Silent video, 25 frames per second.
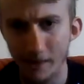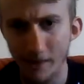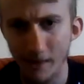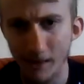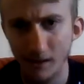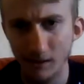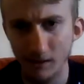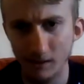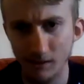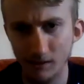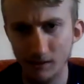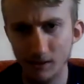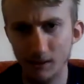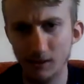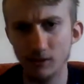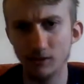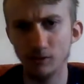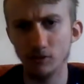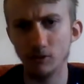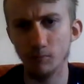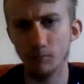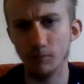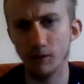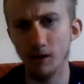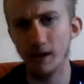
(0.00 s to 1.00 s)
continuing to
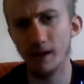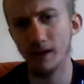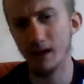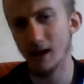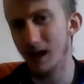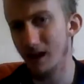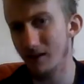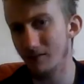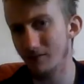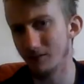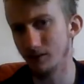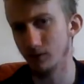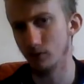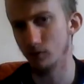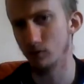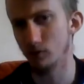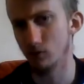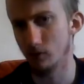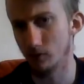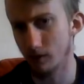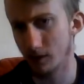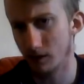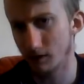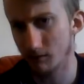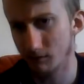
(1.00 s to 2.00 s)
play at the Long
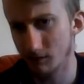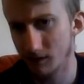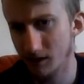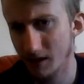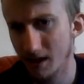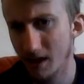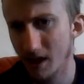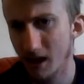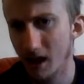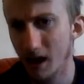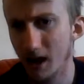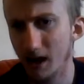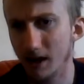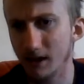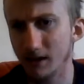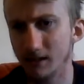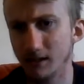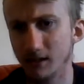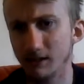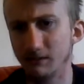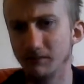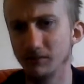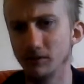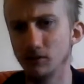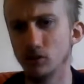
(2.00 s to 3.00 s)
Ground and
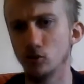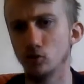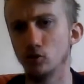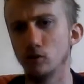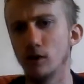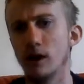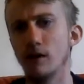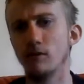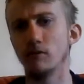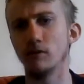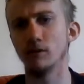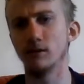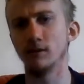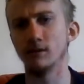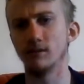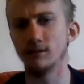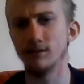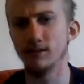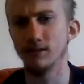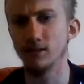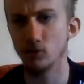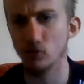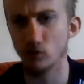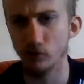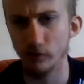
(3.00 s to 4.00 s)
in the Stroud and
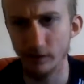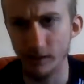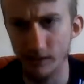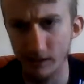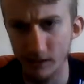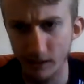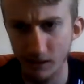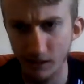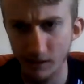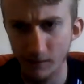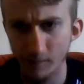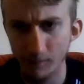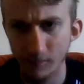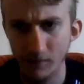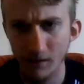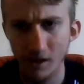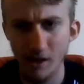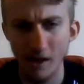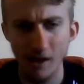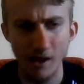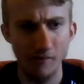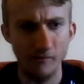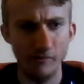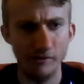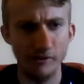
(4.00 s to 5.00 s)
District League.
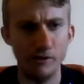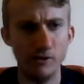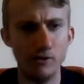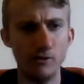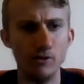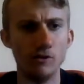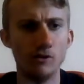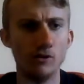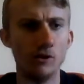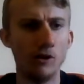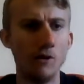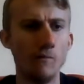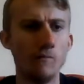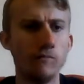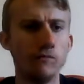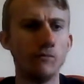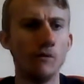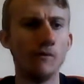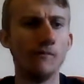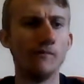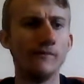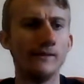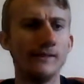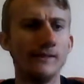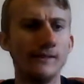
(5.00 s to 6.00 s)
The new club won
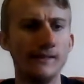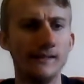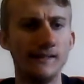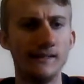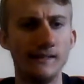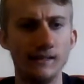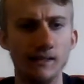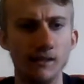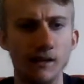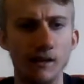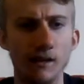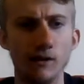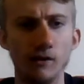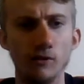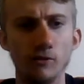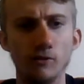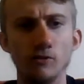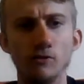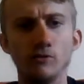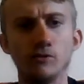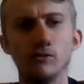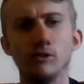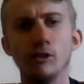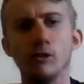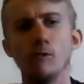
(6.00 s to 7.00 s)
the league,
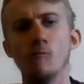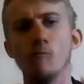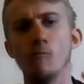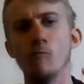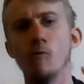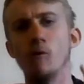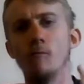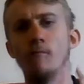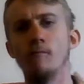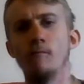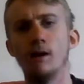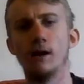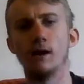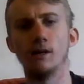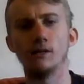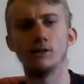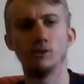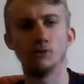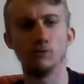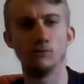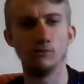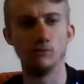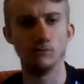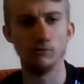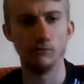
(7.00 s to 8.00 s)
losing one match
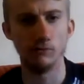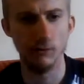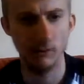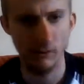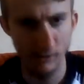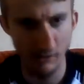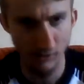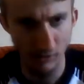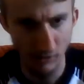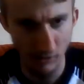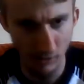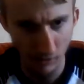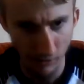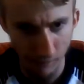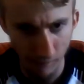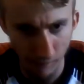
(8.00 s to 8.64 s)
all season.